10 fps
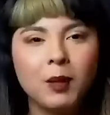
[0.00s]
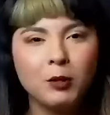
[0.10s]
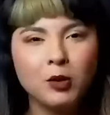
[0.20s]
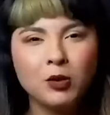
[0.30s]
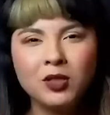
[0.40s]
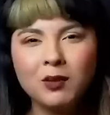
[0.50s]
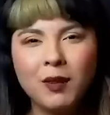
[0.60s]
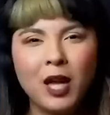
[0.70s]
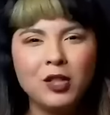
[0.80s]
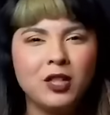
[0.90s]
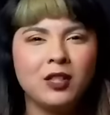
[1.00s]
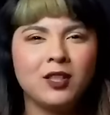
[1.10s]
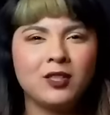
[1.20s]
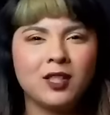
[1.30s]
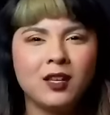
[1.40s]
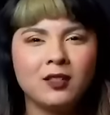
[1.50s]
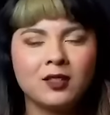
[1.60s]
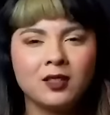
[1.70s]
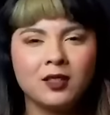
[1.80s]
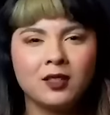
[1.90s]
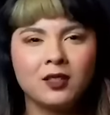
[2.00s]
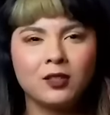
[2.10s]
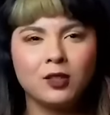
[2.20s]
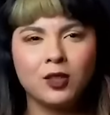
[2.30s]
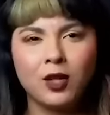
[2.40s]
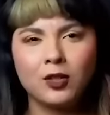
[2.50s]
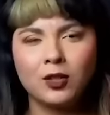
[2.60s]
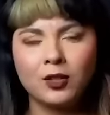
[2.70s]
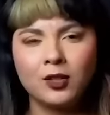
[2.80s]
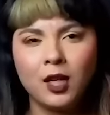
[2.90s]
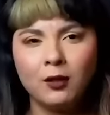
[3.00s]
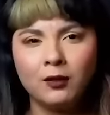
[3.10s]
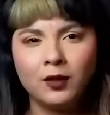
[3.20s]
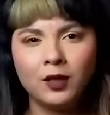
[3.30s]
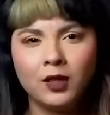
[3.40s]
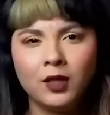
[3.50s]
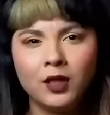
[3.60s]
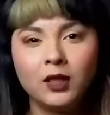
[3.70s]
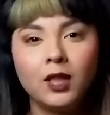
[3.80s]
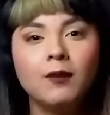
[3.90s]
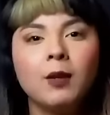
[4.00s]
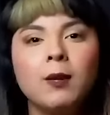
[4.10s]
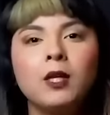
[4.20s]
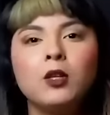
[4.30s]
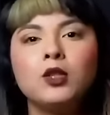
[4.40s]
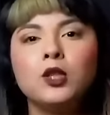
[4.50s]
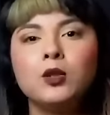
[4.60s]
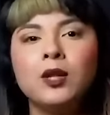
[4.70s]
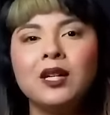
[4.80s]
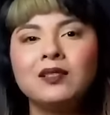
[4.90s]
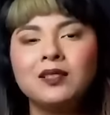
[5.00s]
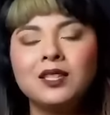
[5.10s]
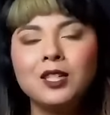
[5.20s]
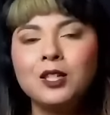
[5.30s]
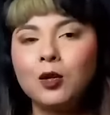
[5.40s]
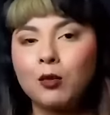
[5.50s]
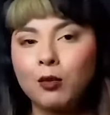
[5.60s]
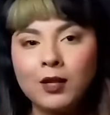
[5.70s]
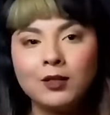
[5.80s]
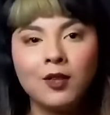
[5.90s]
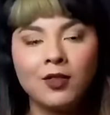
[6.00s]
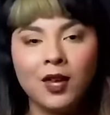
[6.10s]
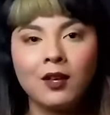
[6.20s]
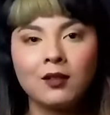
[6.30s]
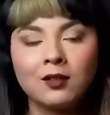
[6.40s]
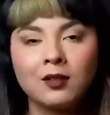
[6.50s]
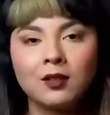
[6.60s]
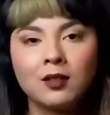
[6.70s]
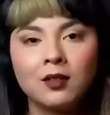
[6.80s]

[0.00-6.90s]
Maybe she was just imagining these things, she thought to herself. Love can make you do and see crazy things.